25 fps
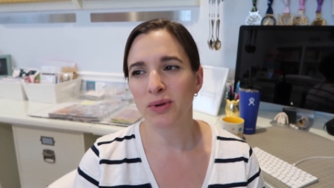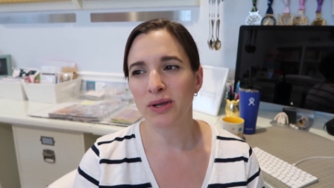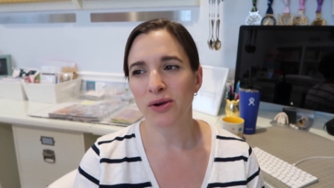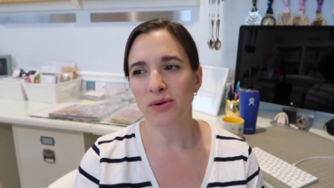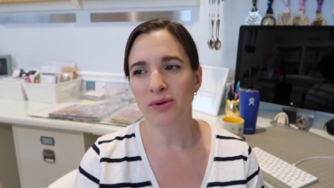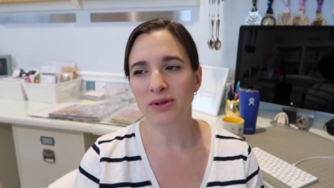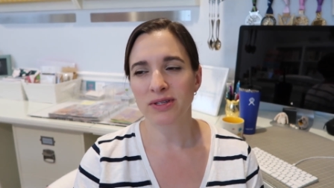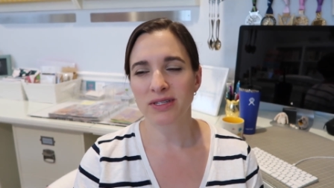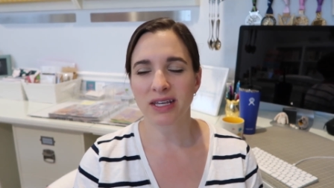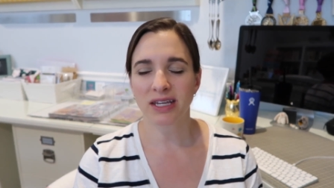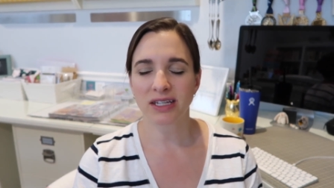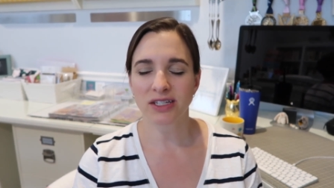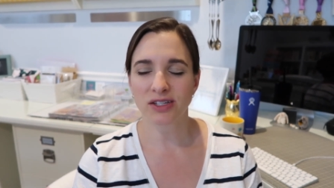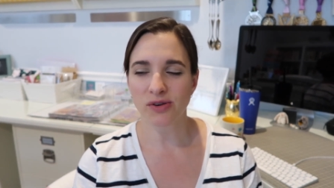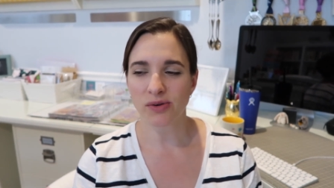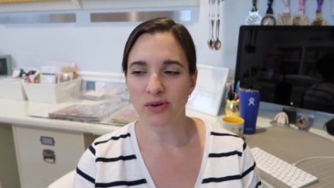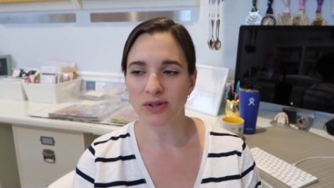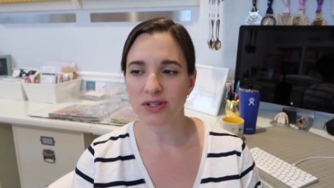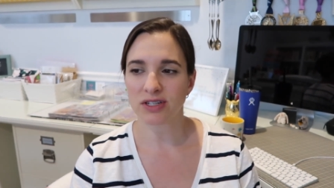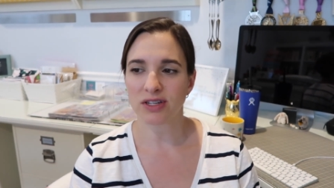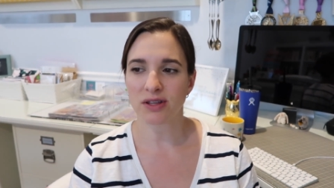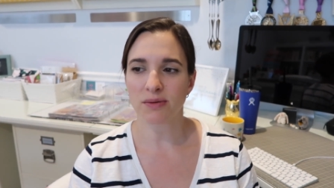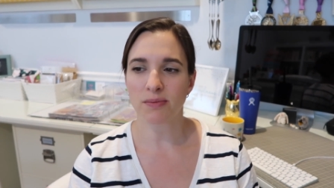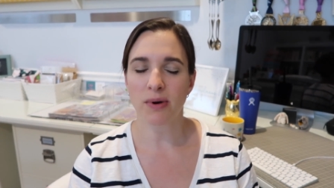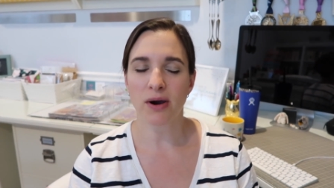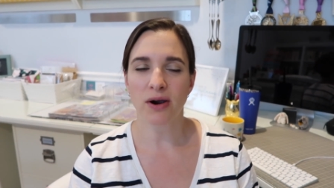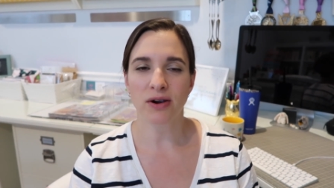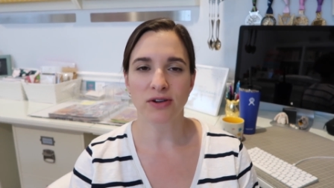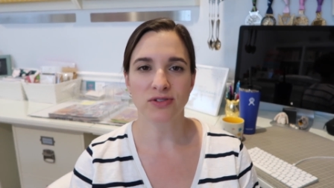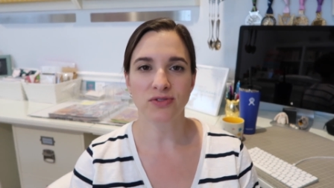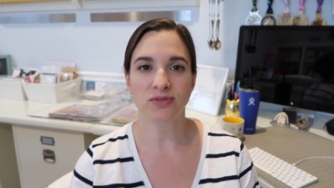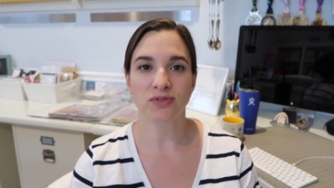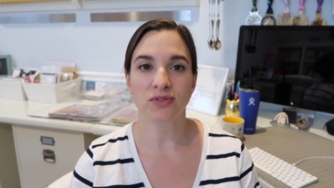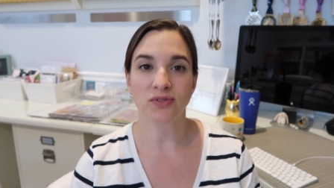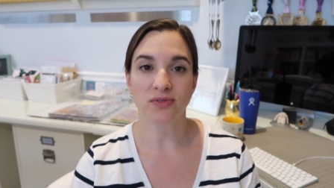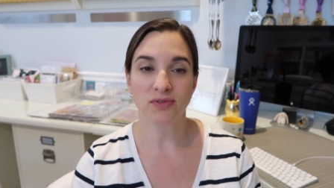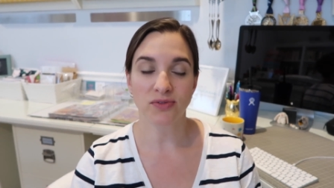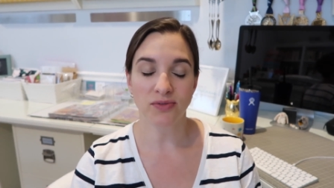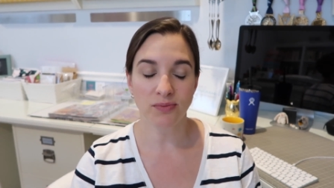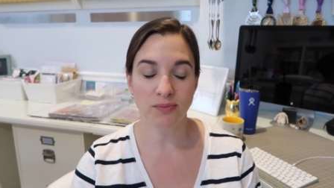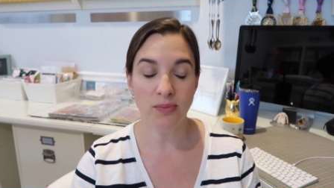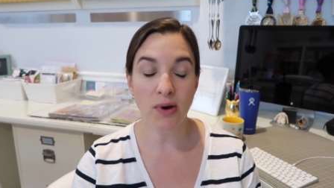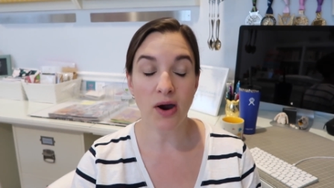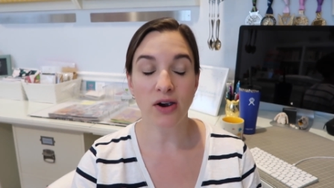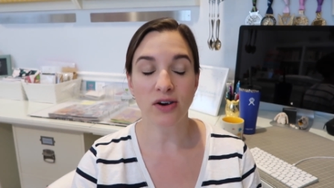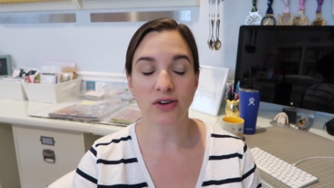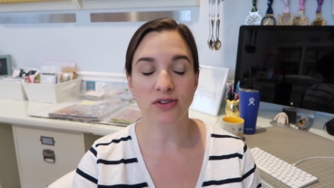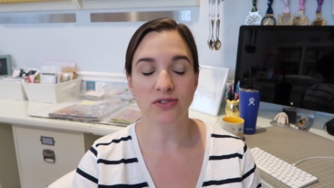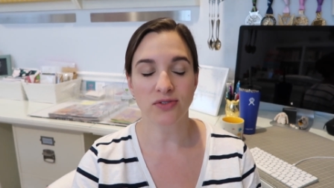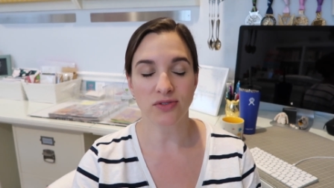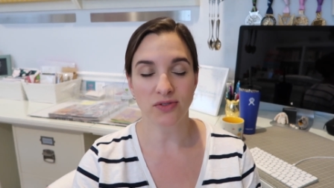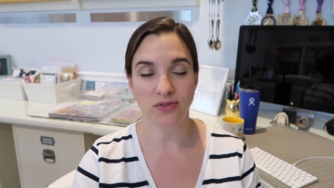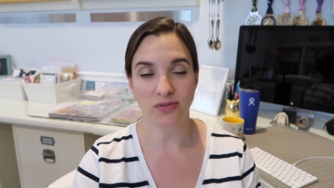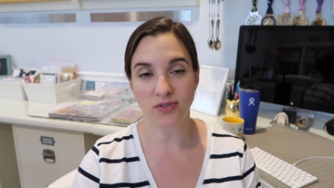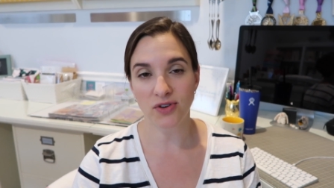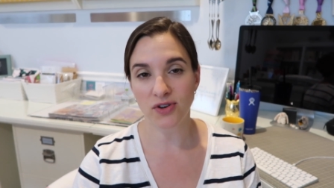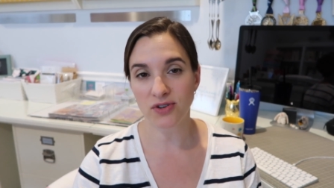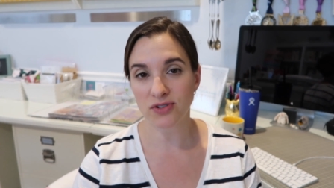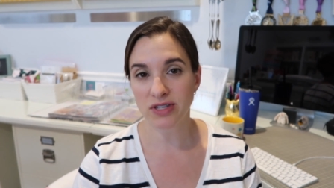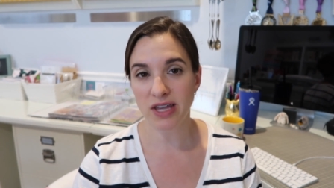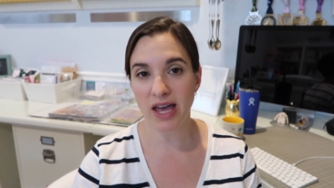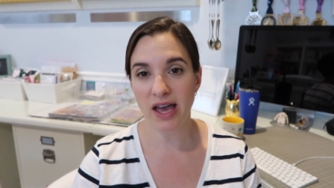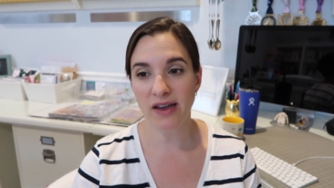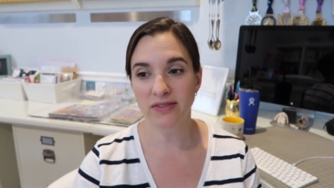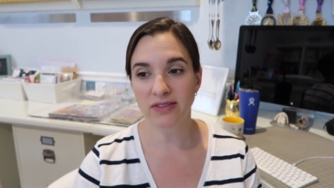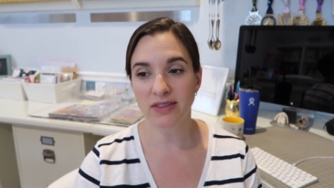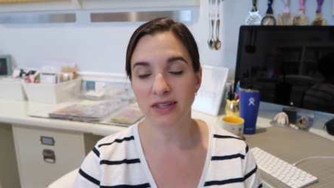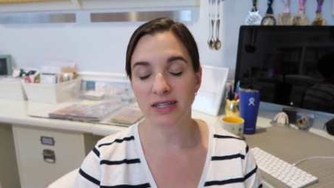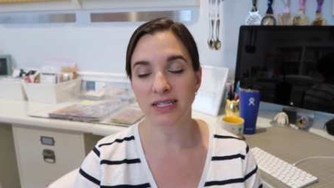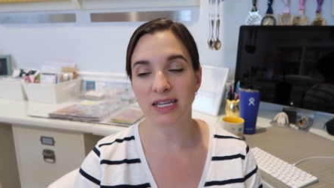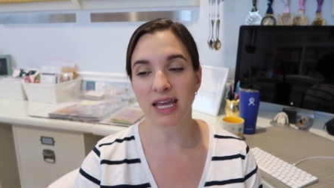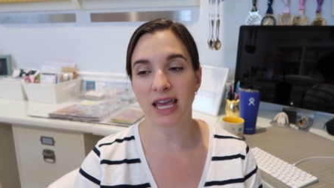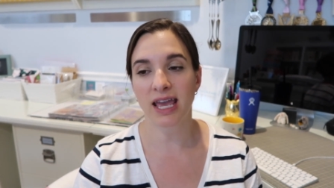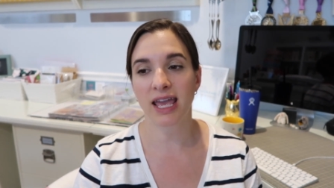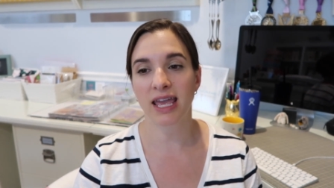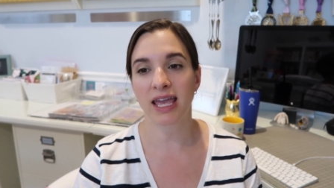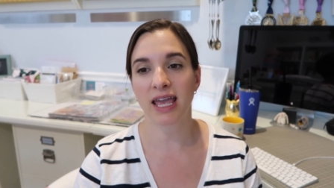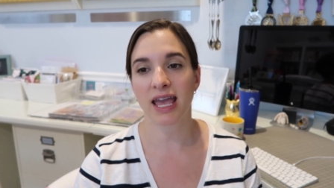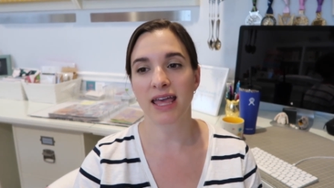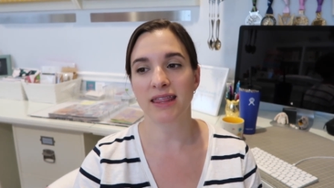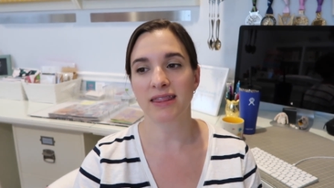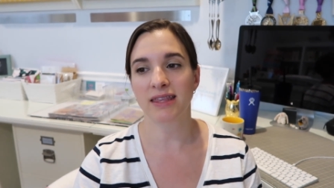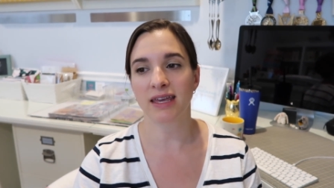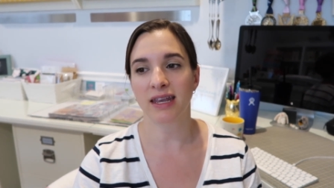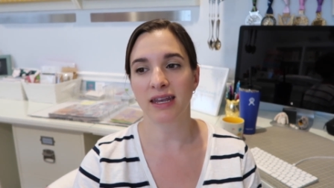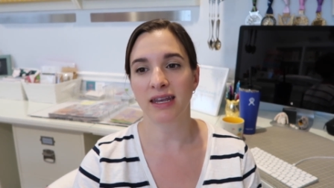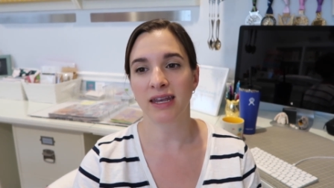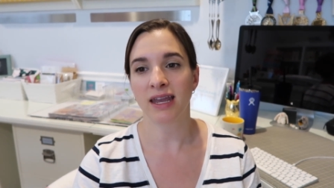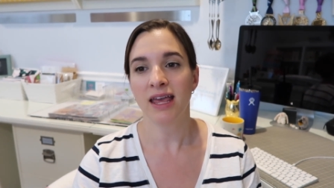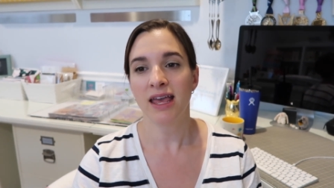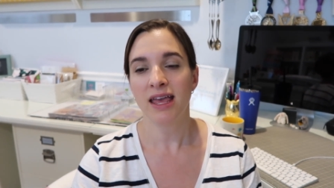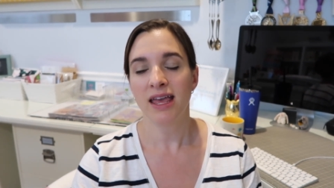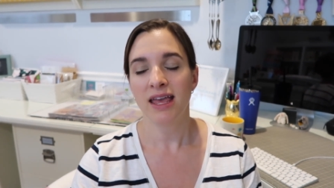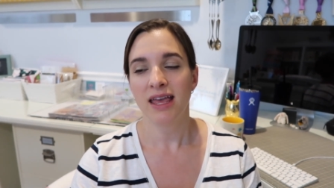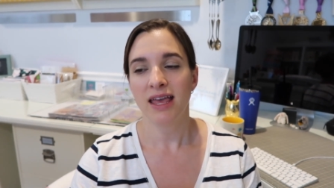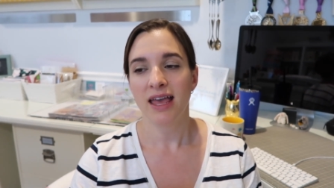We always liked going to the parks for the, parks for the first half of the day and then